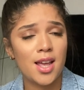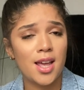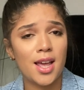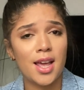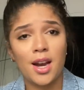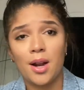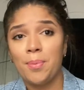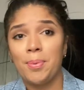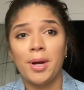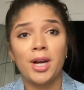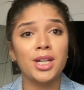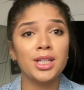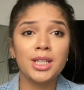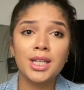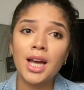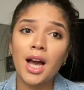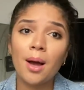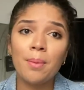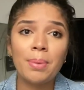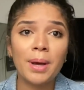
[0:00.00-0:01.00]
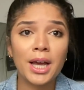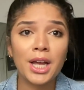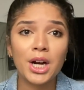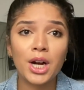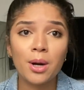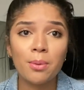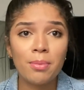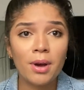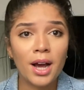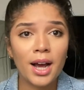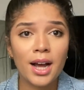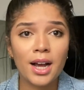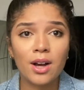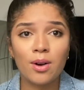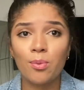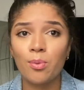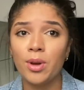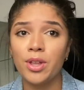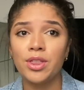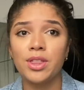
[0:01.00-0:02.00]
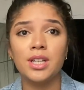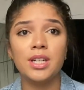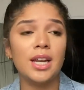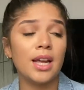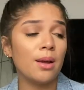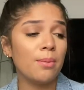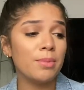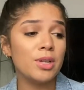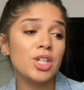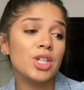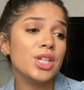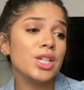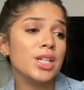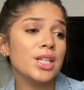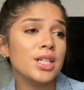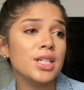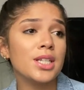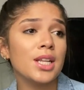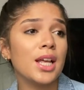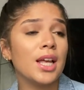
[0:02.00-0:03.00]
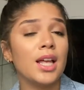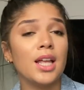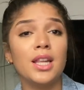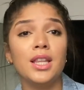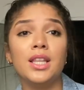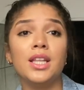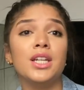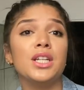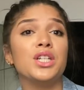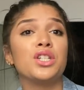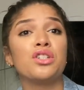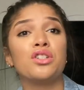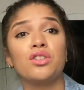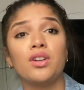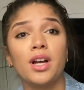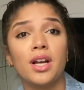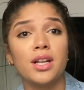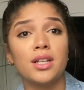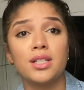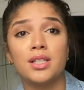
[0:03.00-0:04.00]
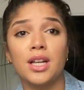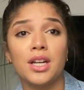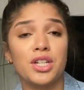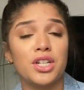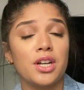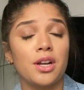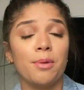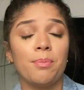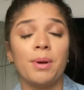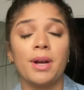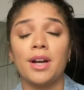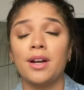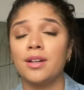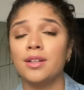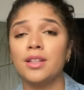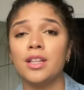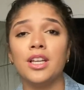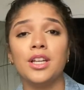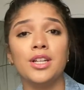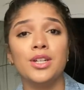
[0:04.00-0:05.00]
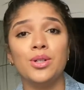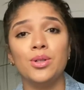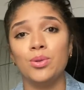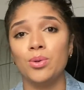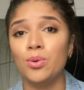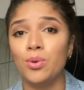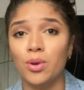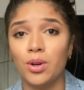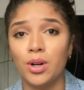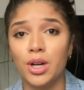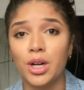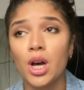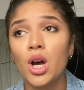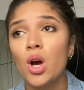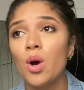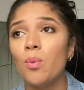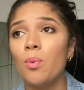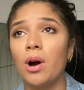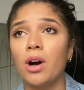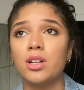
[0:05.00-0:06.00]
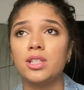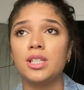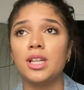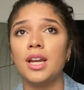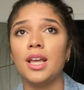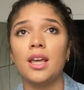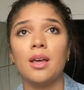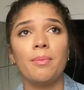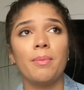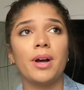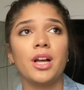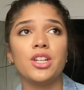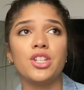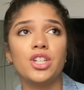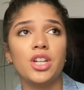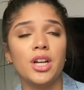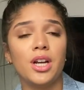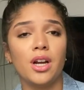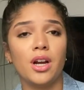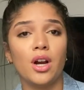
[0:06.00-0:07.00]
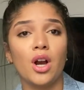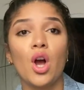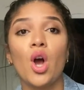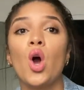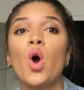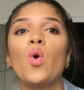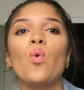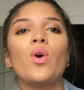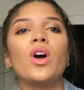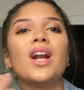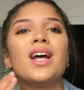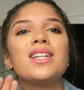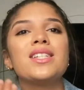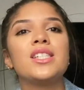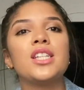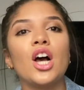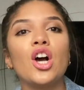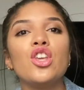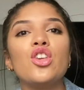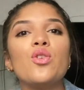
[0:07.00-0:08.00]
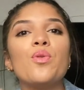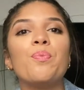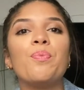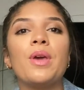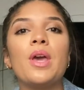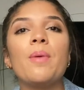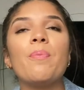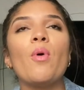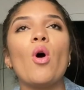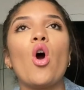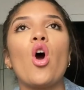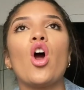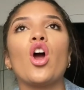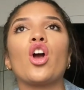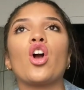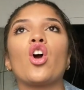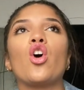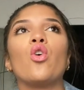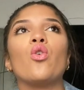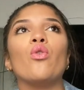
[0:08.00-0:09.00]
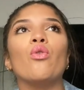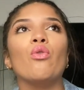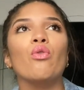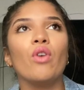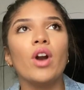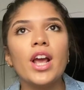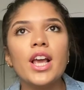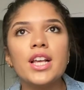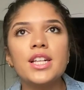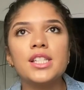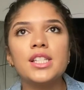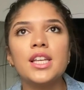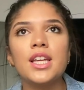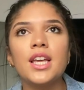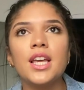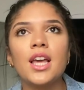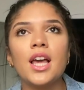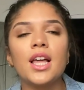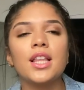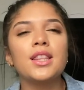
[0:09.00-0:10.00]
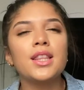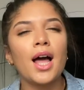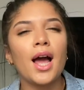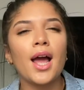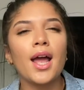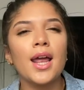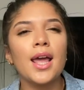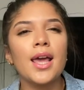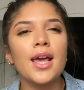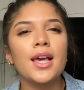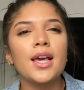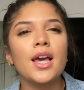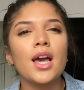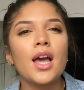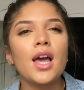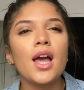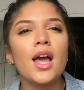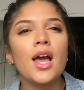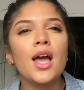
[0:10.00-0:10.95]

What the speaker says: And apparently I paid her back with the damages and the distress that she apparently endured while sitting in my chair. When I tell you, people are crazy, like,